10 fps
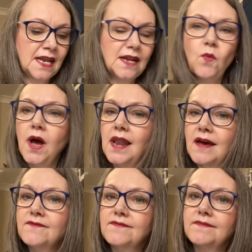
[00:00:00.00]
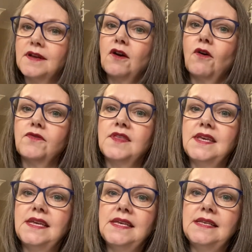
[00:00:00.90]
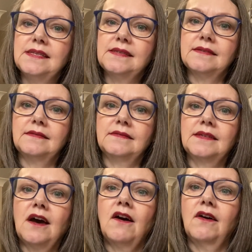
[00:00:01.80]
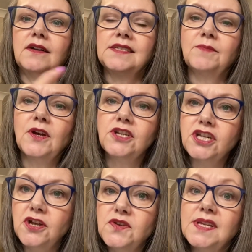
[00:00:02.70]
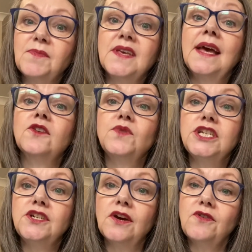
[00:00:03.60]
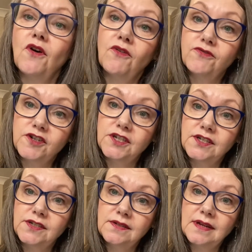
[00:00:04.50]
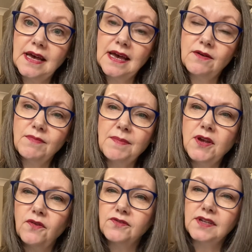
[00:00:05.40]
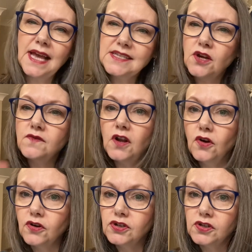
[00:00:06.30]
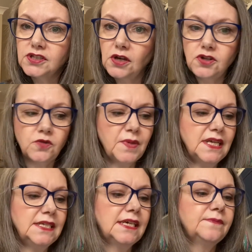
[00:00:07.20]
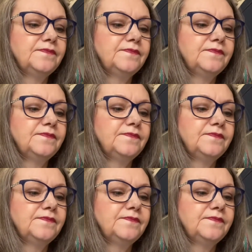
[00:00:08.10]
Now, while I've got these cards, I'm going to show you something else which you don't often, maybe often gets overlooked on social media.